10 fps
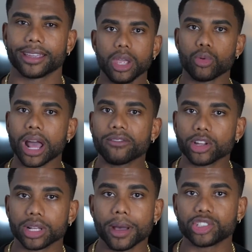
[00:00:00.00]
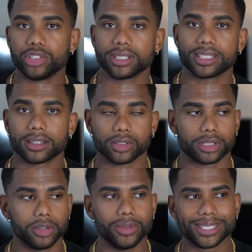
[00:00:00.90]
And what I've learned about choosing signals
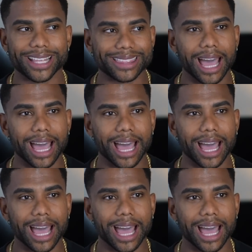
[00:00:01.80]
too is that the